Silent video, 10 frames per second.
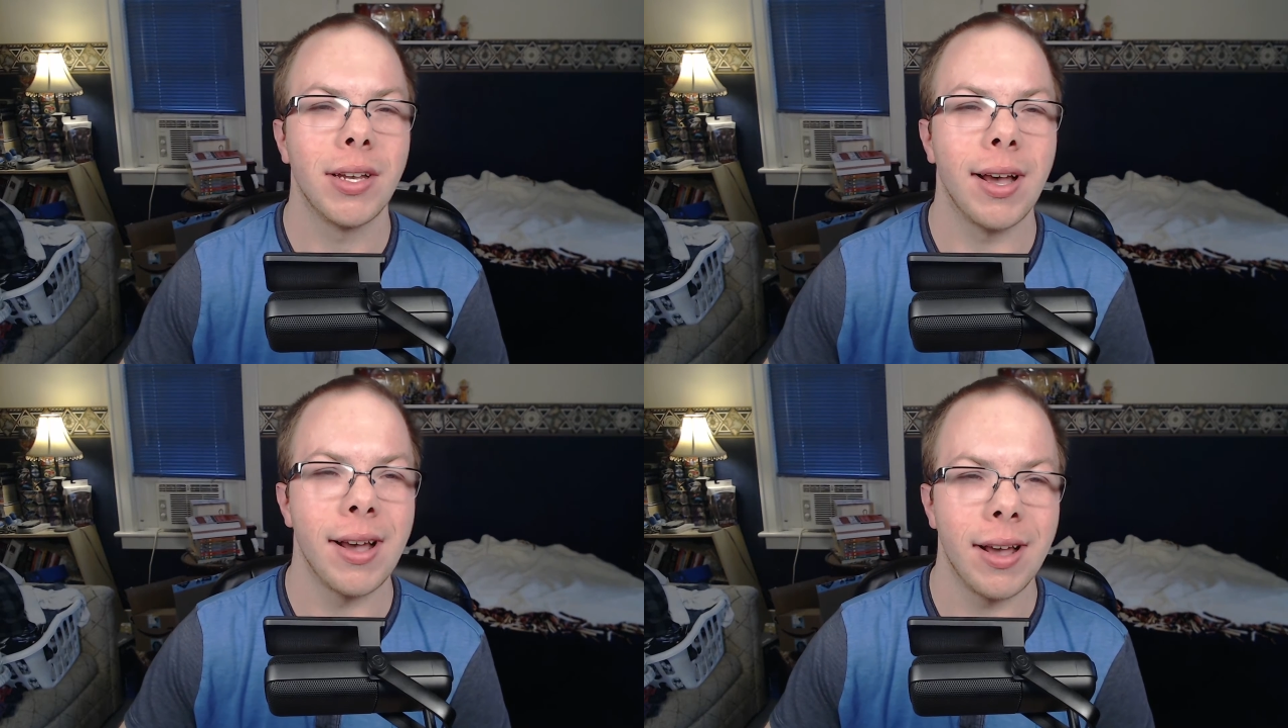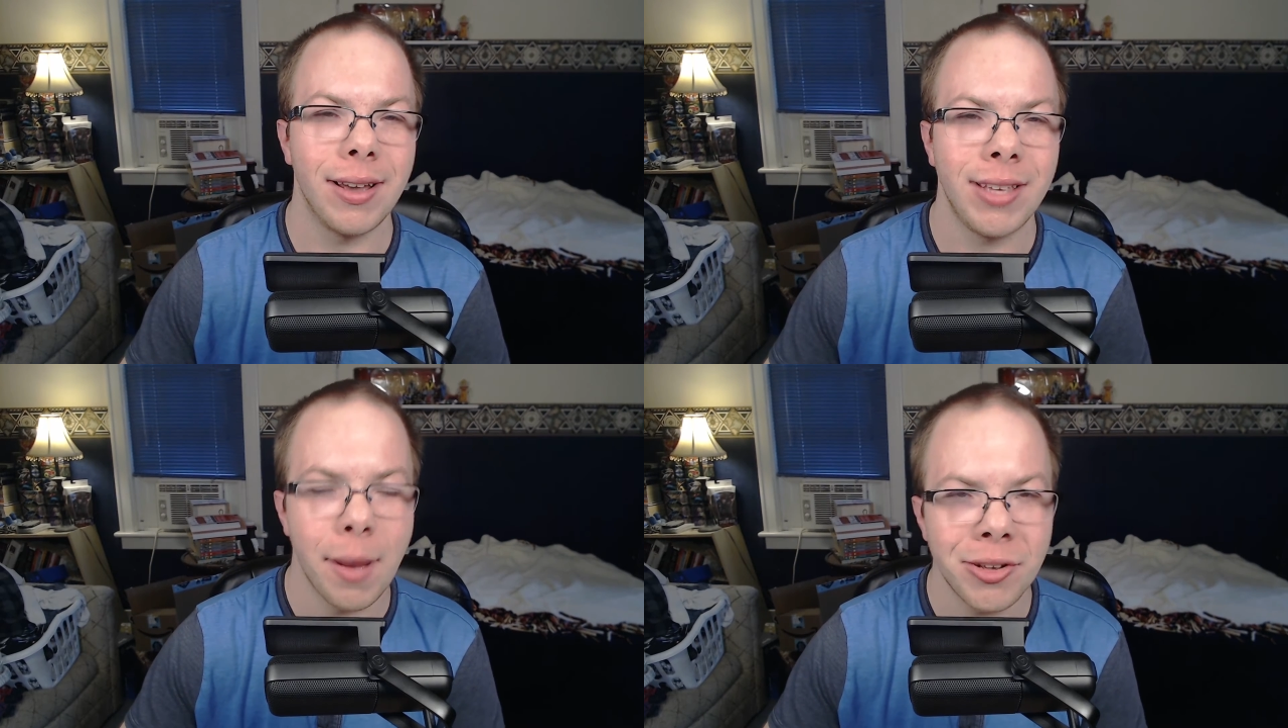
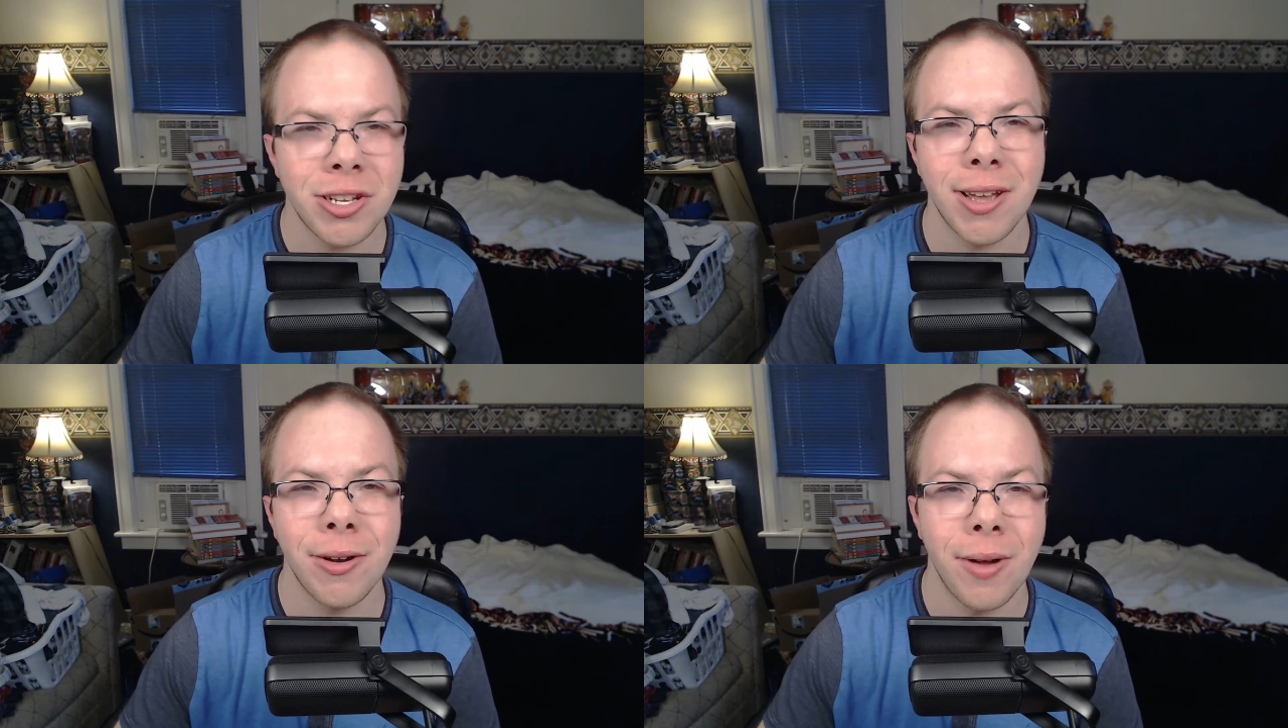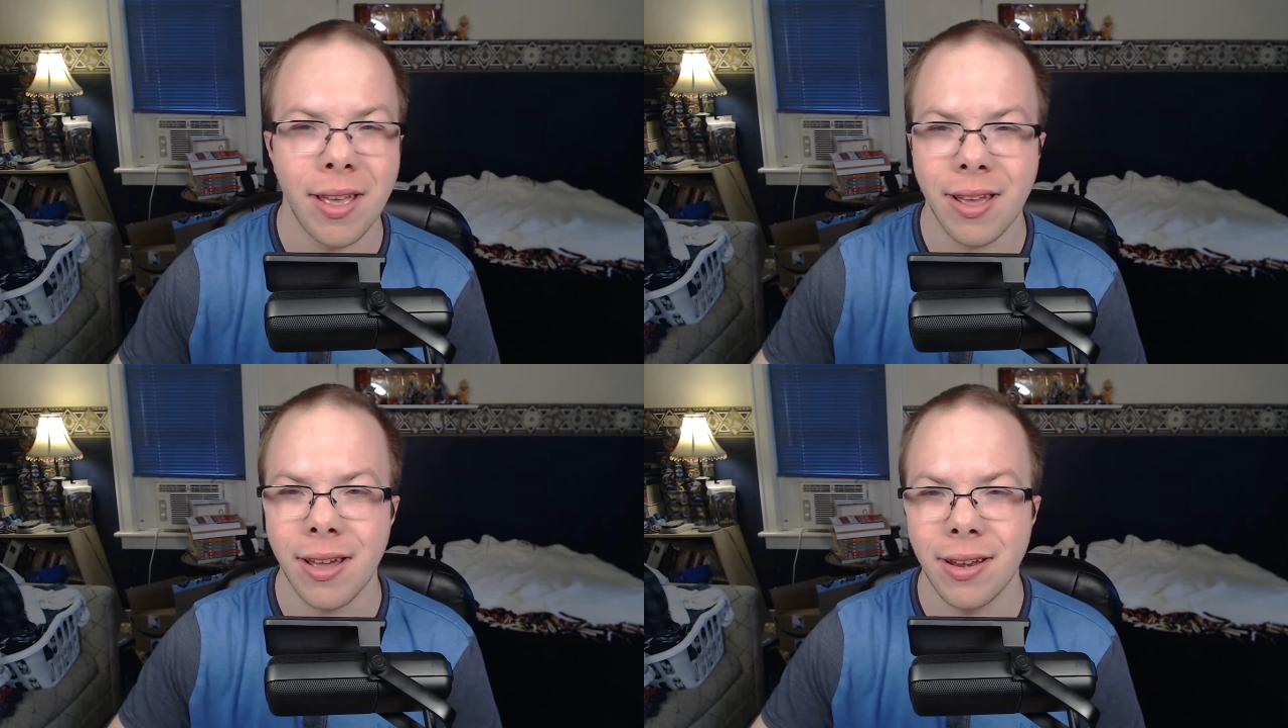uh, Yamato
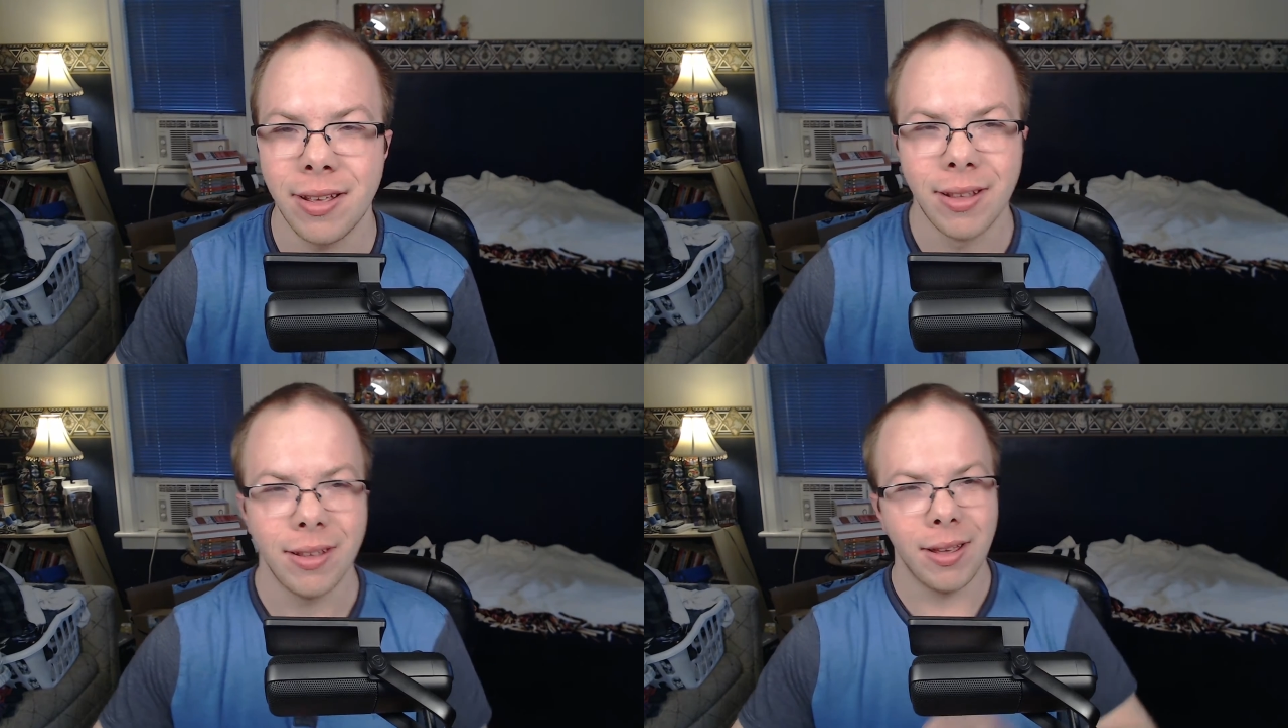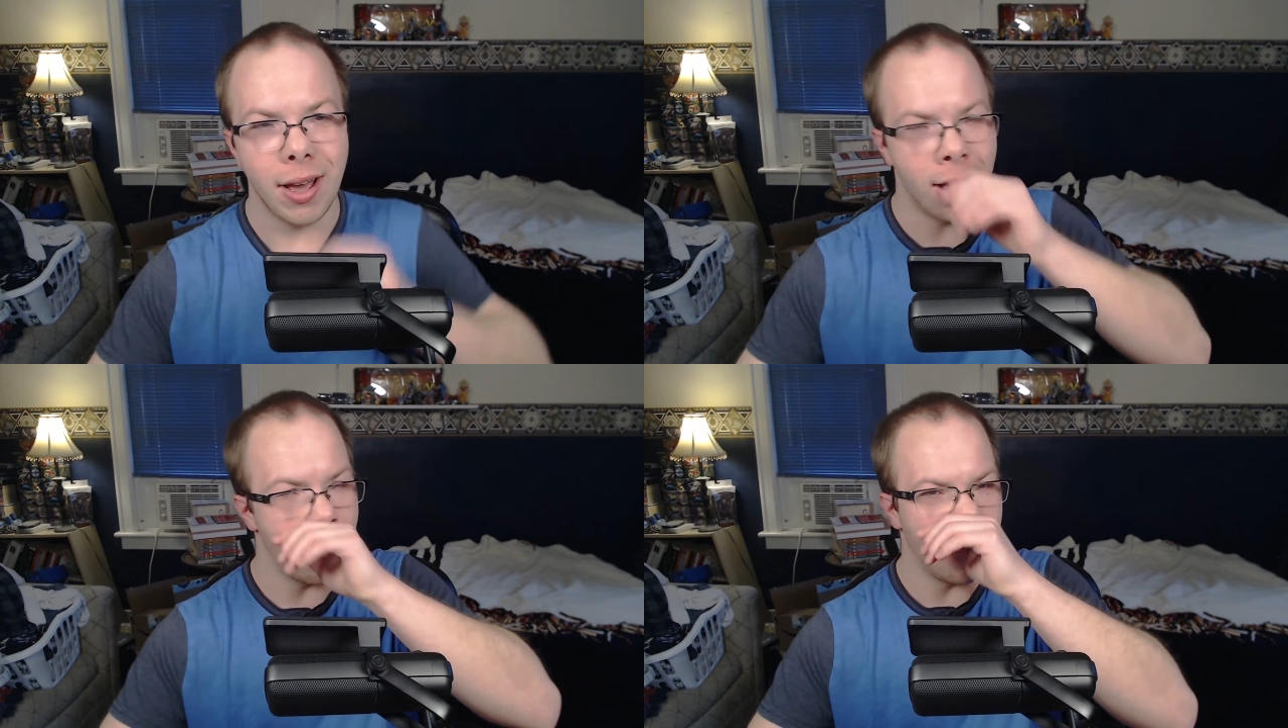and
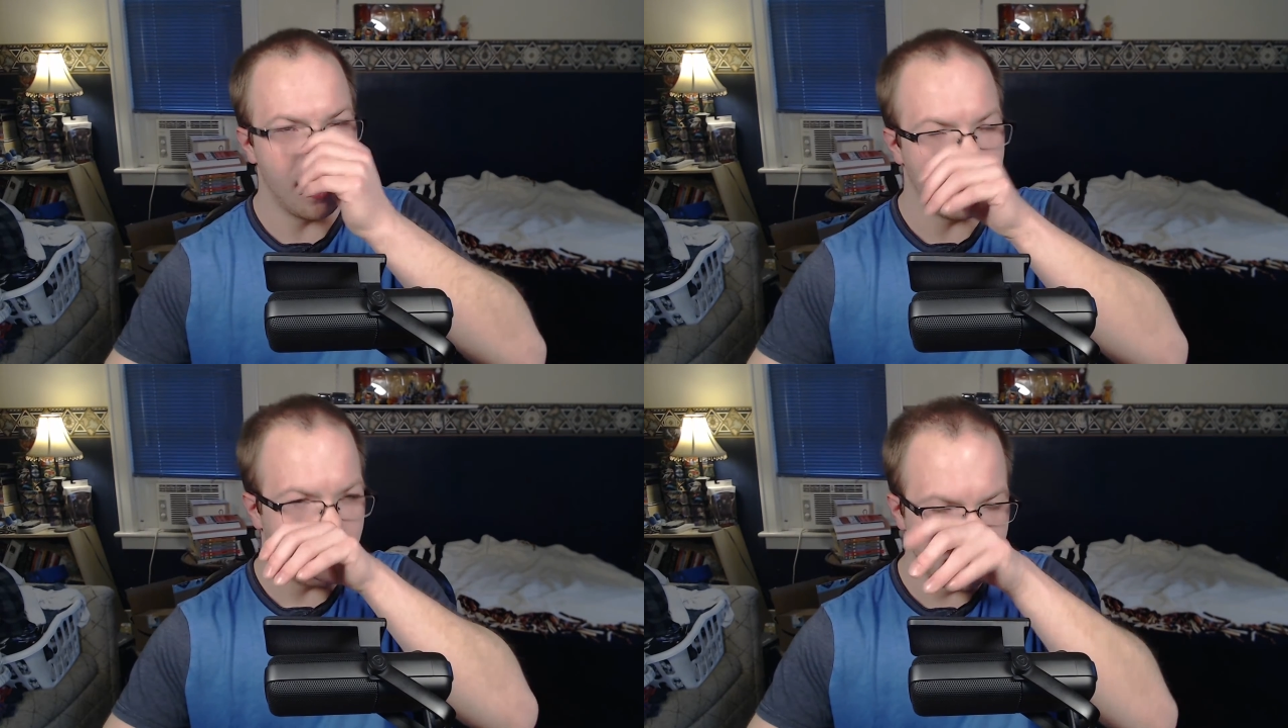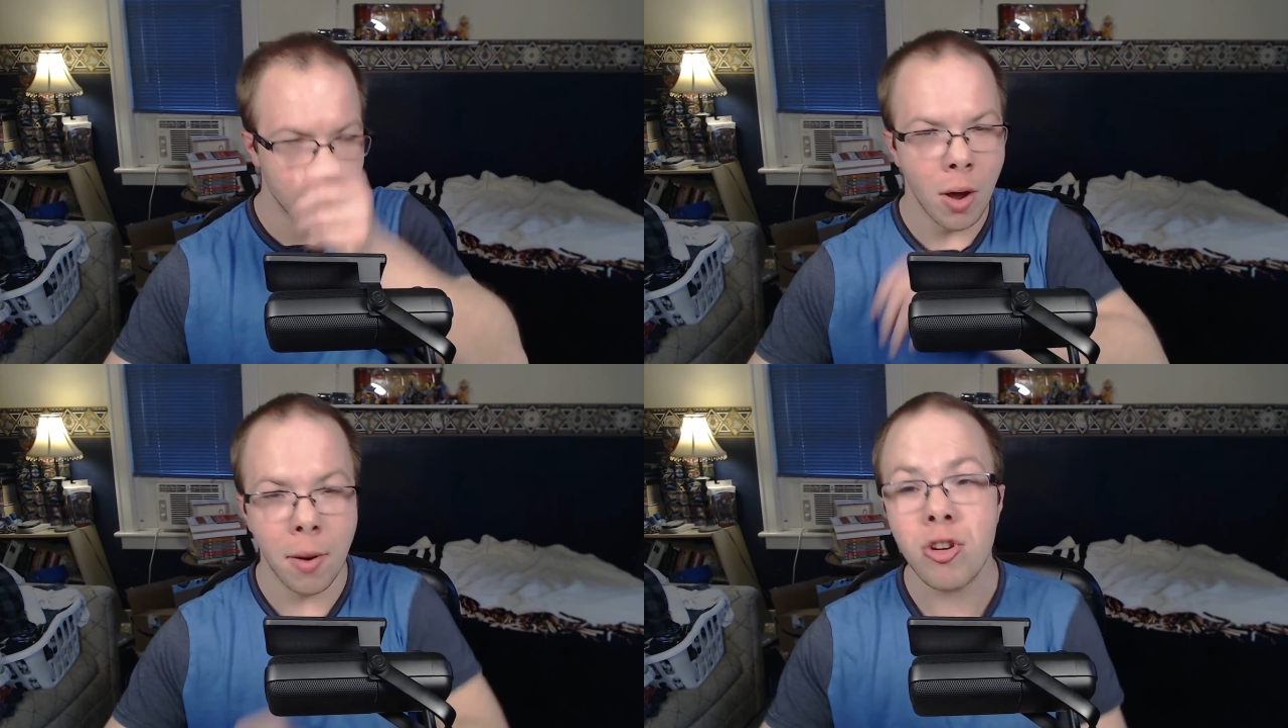uh,
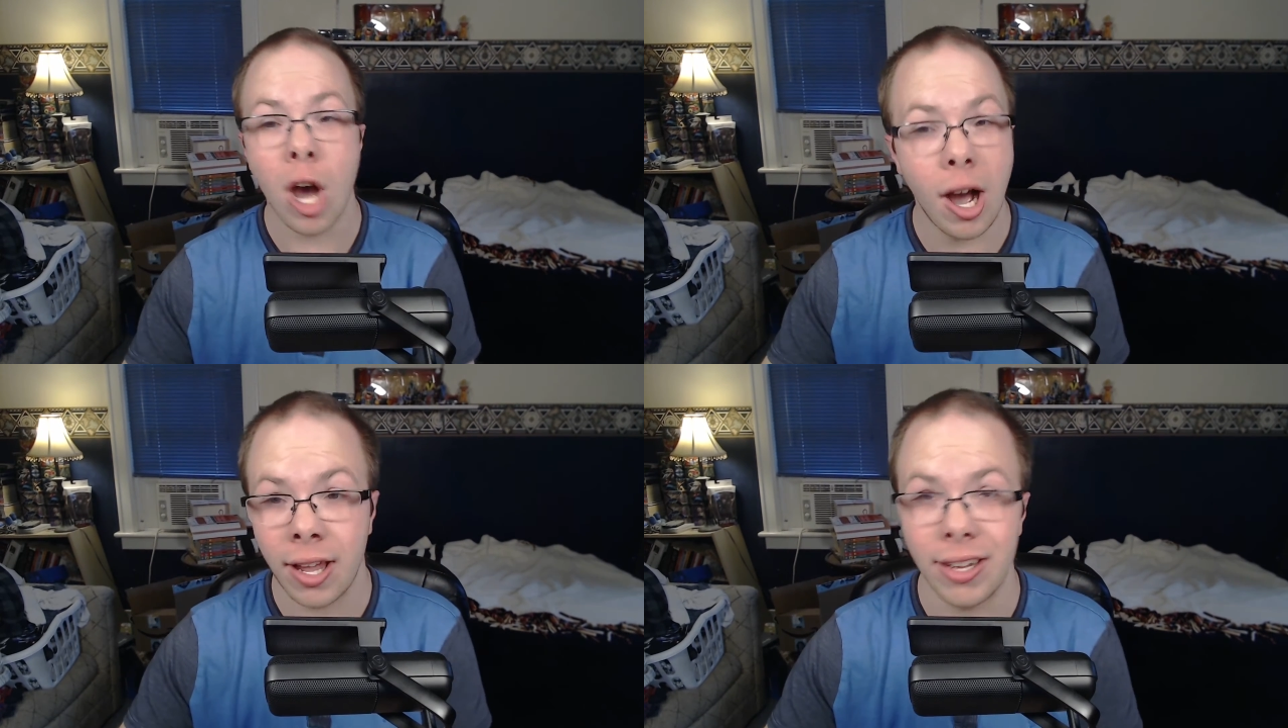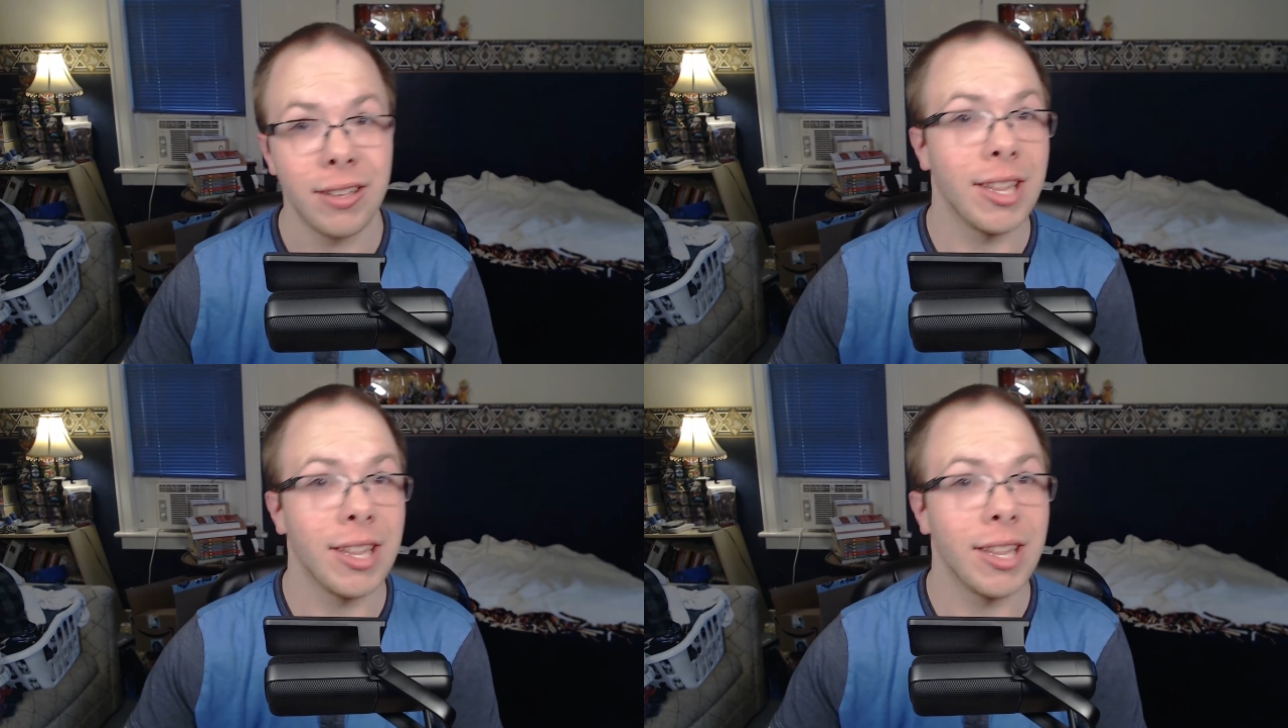Momo talking.